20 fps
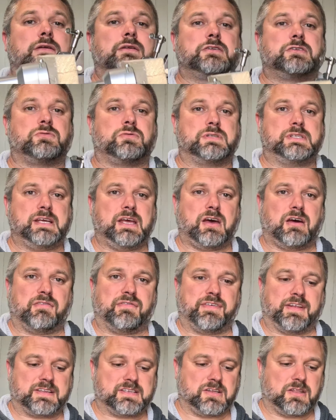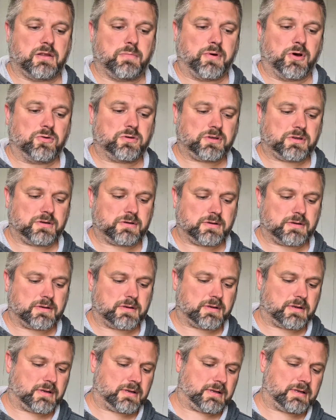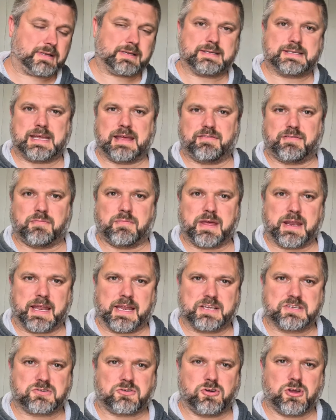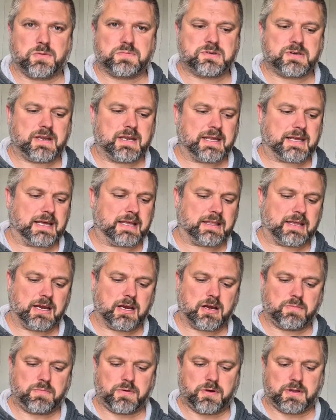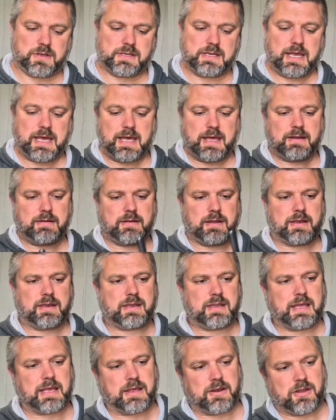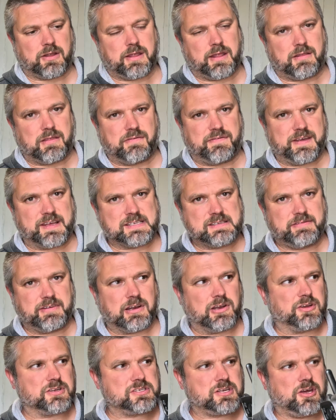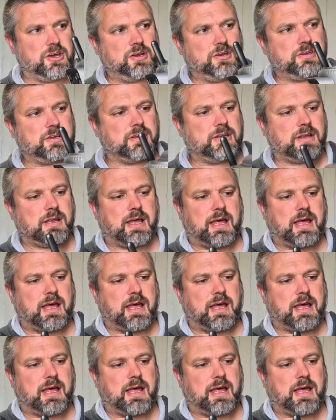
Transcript: So we'll see how it fits on the boat. See if I've made any screw ups or anything like that there, but yeah, I think in the face of it looks good,